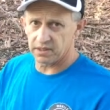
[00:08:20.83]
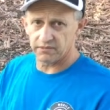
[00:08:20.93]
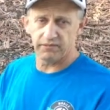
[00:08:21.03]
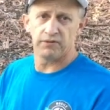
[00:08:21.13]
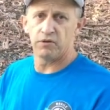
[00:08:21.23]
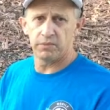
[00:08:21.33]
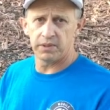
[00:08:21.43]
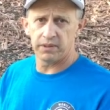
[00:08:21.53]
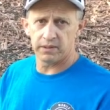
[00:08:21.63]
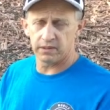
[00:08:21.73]
have foam
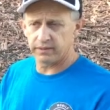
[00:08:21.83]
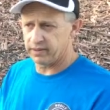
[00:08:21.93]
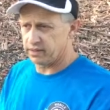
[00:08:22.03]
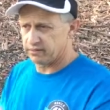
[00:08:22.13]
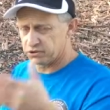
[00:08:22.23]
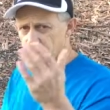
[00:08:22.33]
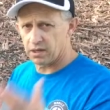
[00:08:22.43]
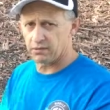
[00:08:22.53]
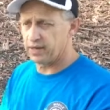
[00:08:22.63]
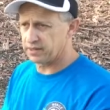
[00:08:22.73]
in there. They have
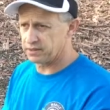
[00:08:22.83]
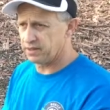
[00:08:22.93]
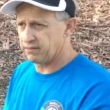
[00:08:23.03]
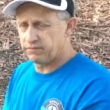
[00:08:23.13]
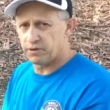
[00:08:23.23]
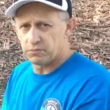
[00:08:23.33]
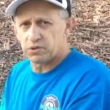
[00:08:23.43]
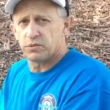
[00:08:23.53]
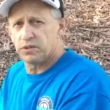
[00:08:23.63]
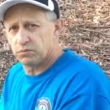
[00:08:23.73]
shock racks that have foam
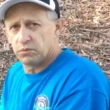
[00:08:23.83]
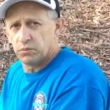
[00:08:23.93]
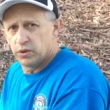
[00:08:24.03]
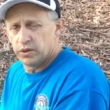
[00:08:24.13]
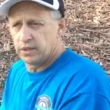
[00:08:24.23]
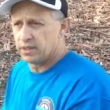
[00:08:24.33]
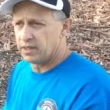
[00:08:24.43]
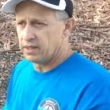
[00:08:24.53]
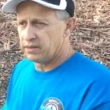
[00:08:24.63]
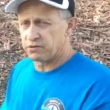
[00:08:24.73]
squeezed with wood.
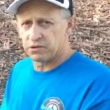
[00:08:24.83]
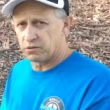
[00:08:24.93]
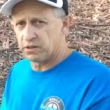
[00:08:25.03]
There's no